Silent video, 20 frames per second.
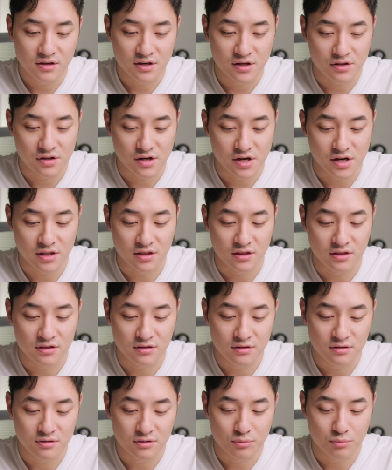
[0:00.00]
and
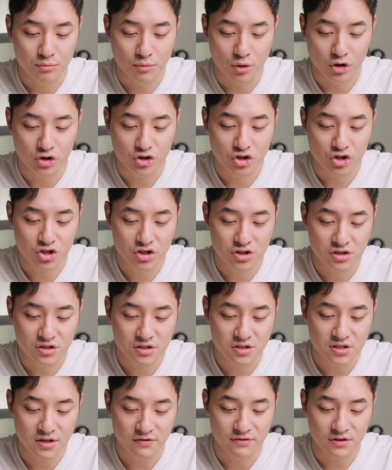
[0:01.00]
then March
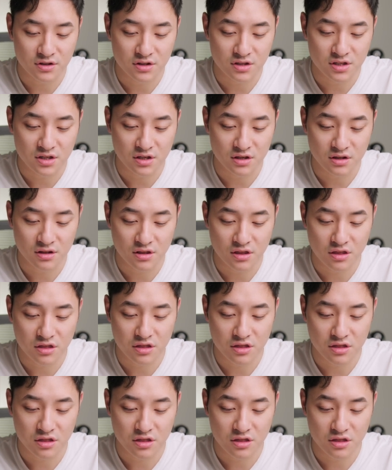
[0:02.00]
17th.